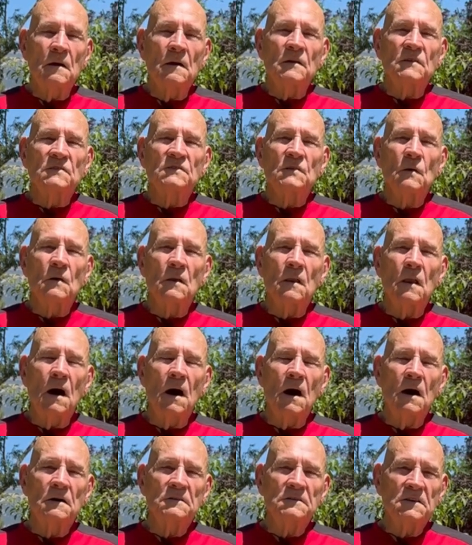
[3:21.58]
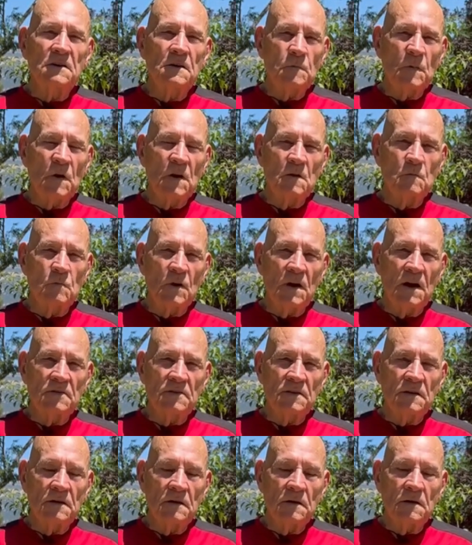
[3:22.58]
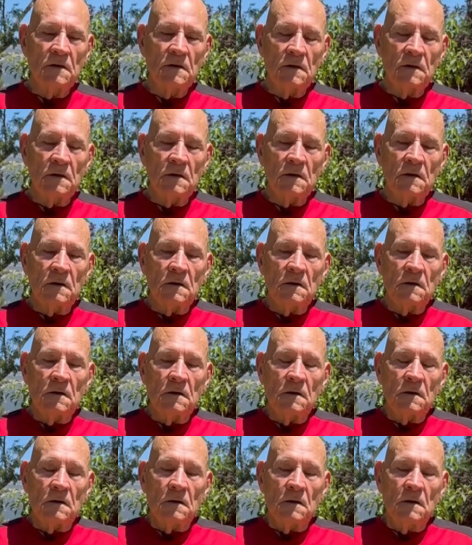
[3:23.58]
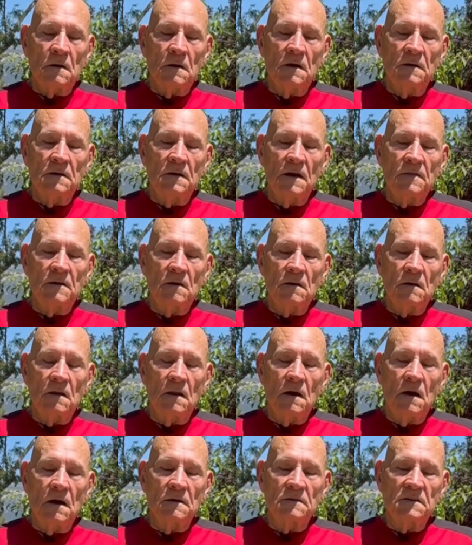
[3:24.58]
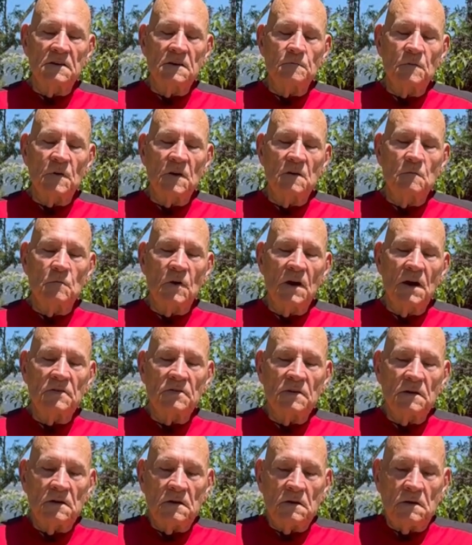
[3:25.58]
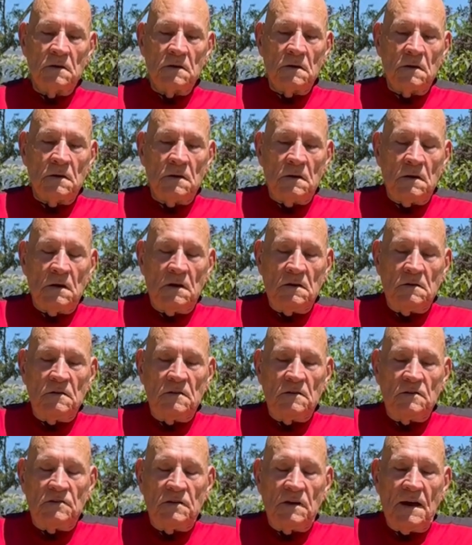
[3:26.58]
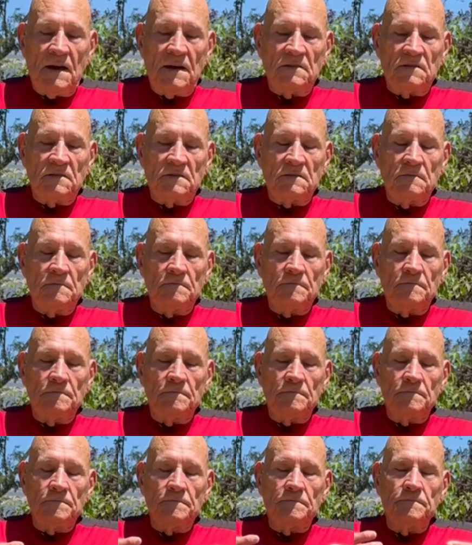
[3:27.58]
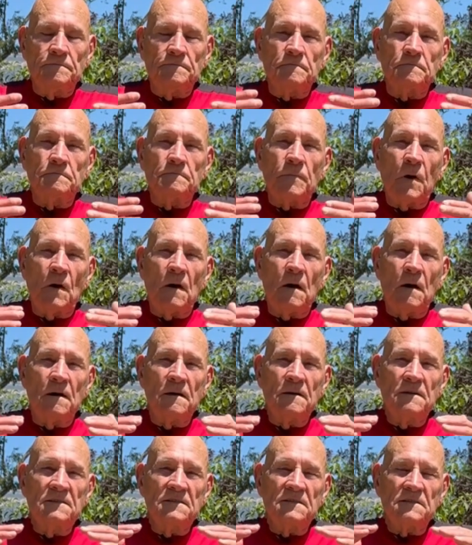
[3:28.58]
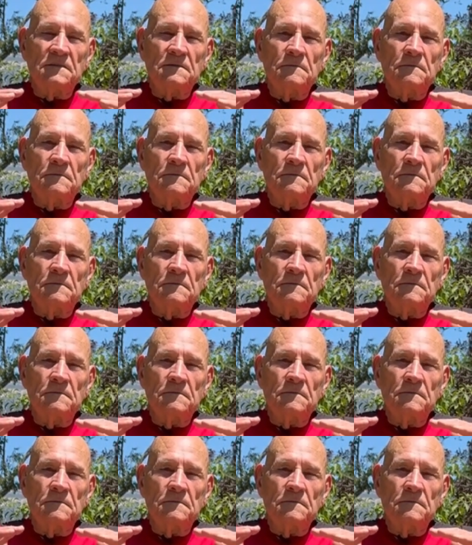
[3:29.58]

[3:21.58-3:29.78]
So a long, deep in-breath, another long, deep in-breath into the chest, pause,